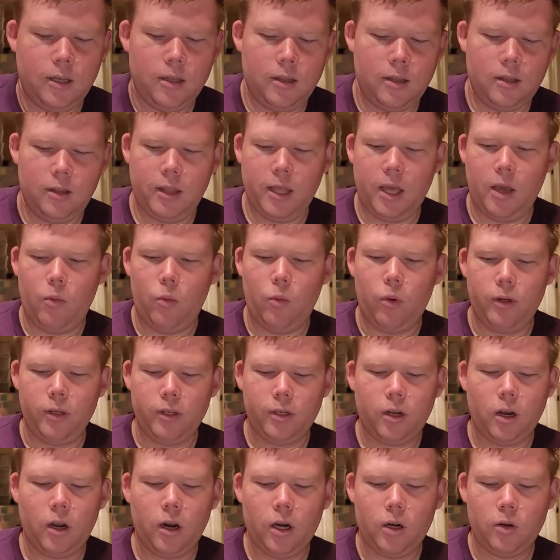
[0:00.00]
that 1
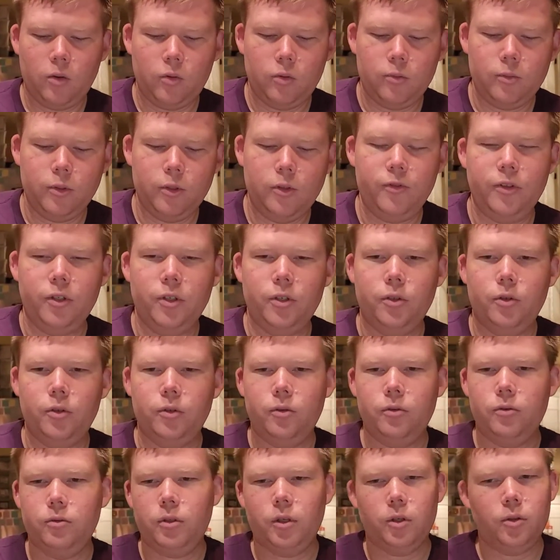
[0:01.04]
card will move
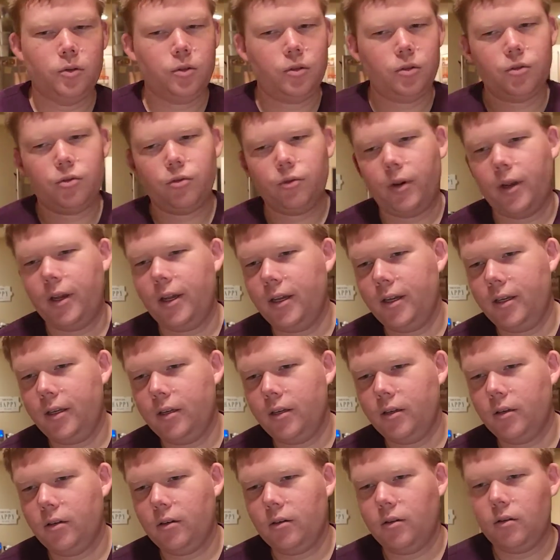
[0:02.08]
you,
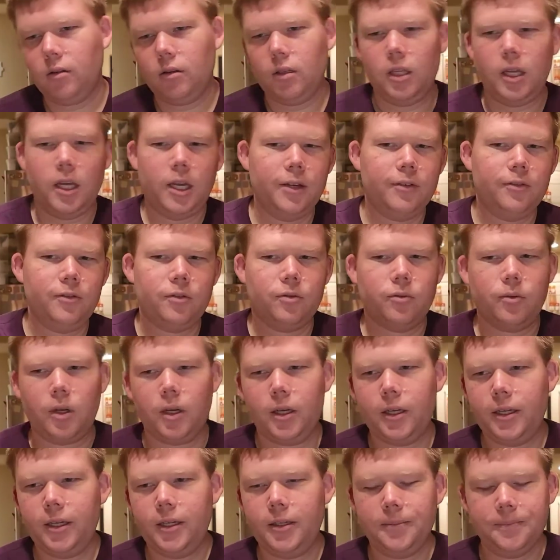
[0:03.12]
straight, left,
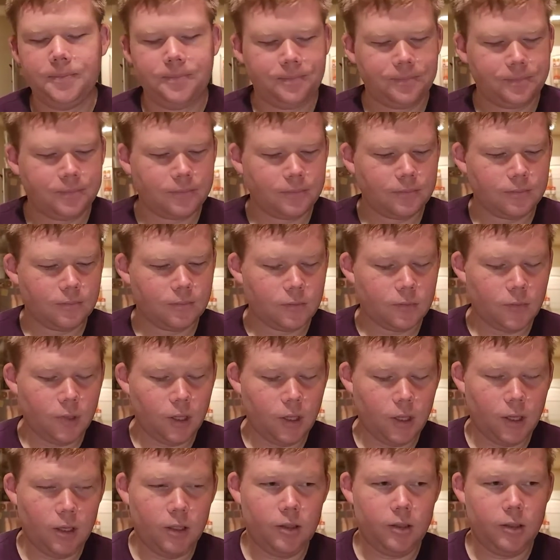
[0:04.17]
right.
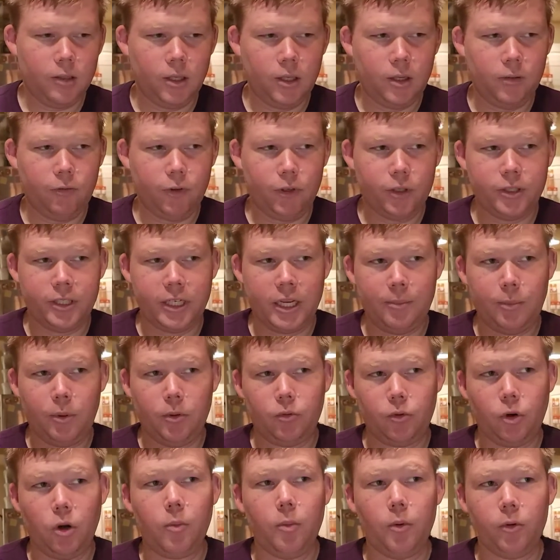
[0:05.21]
In, for example,
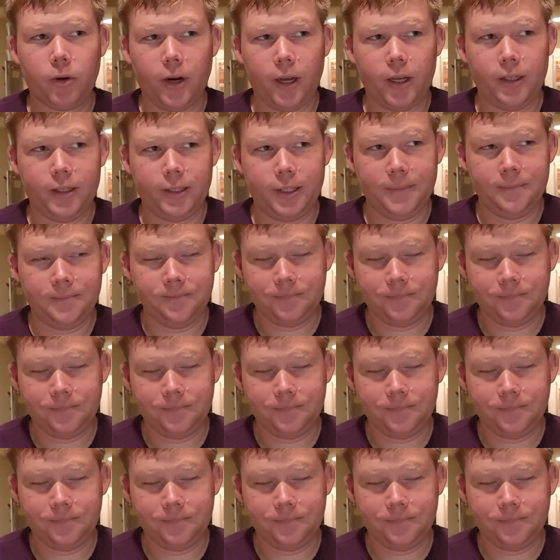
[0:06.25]
Robo Rally,